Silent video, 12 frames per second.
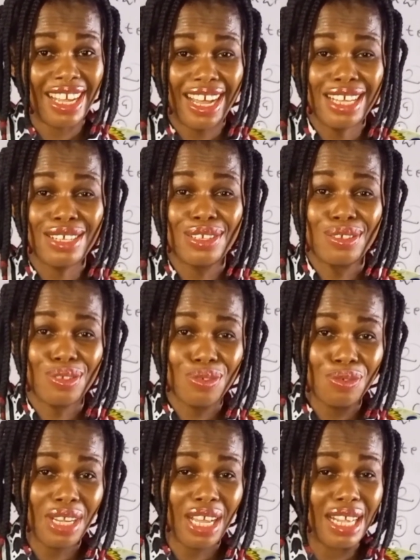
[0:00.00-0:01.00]
as
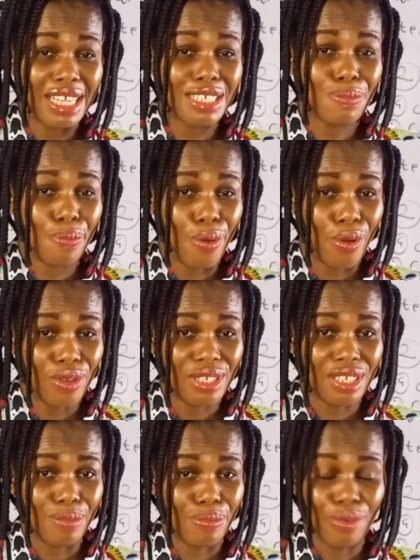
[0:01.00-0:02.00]
soon as
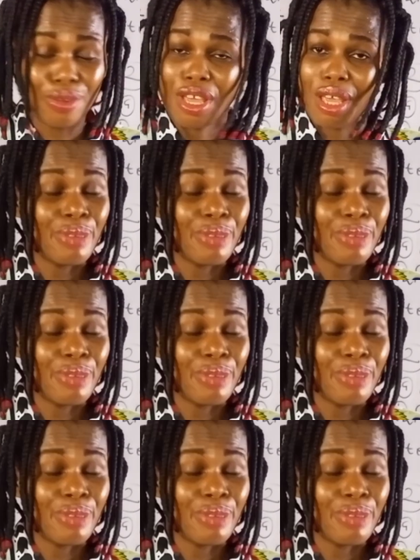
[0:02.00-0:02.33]
possible